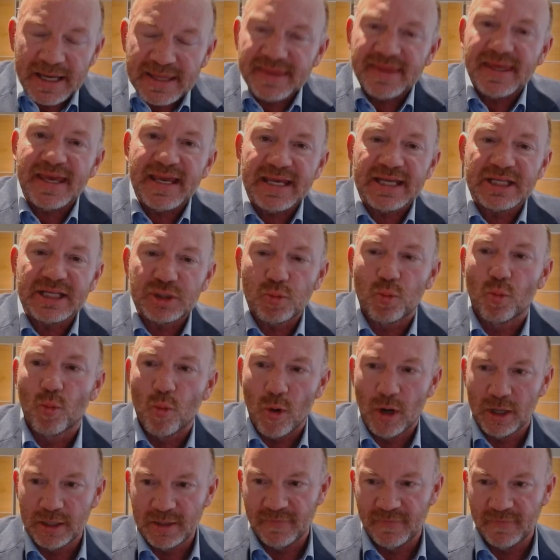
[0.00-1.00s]
I think it's
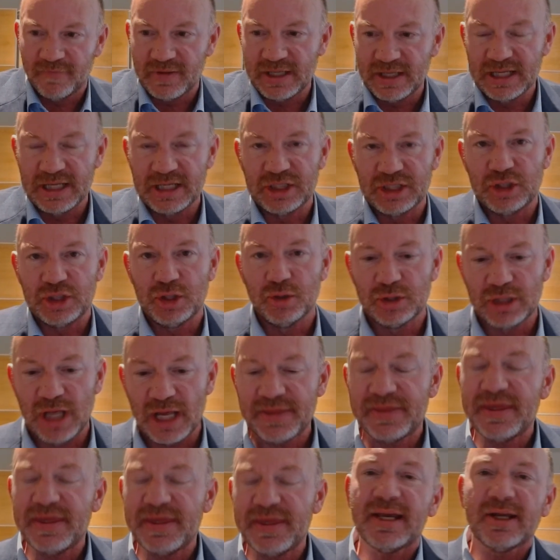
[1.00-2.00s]
one of the issues.
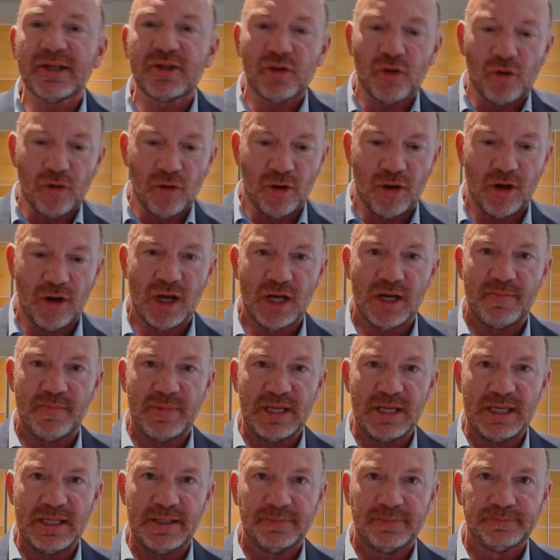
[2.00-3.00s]
I think
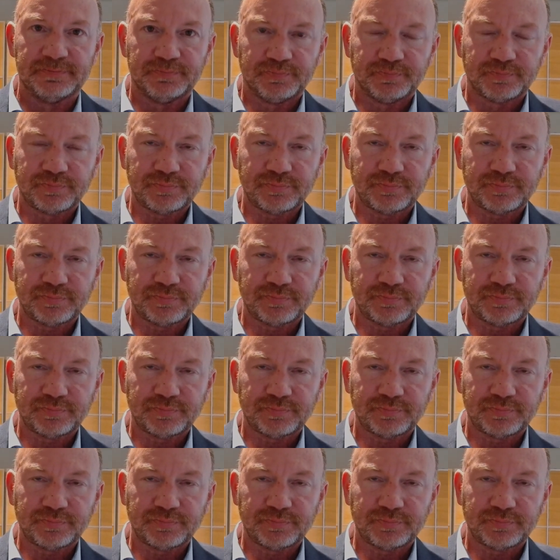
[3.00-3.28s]
autonomy,